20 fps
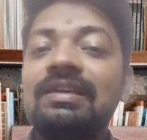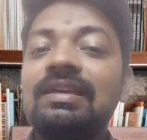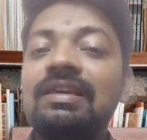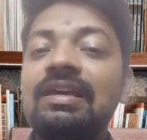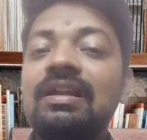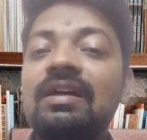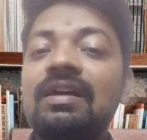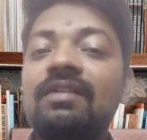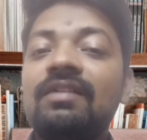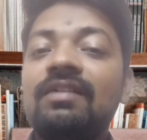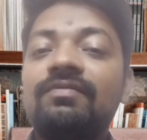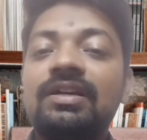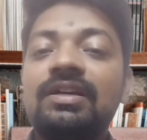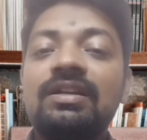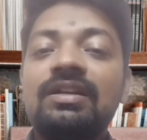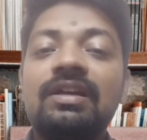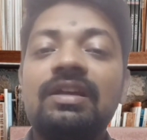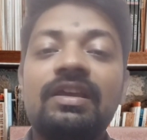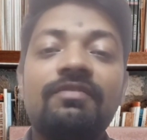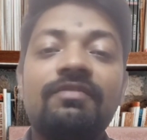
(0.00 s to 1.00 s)

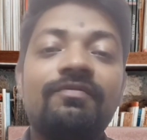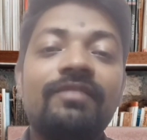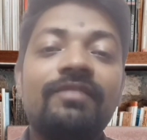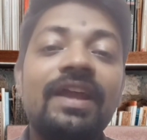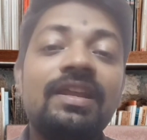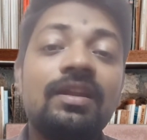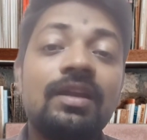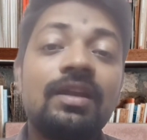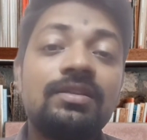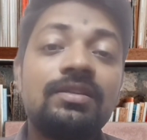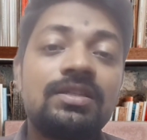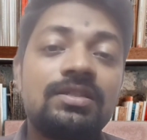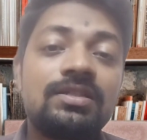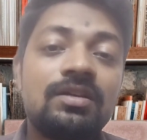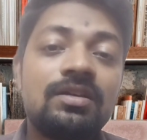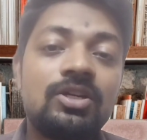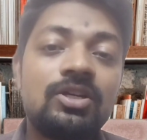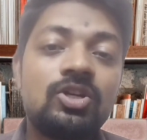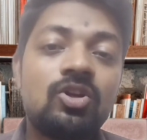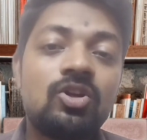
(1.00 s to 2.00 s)
hereafter, if any registered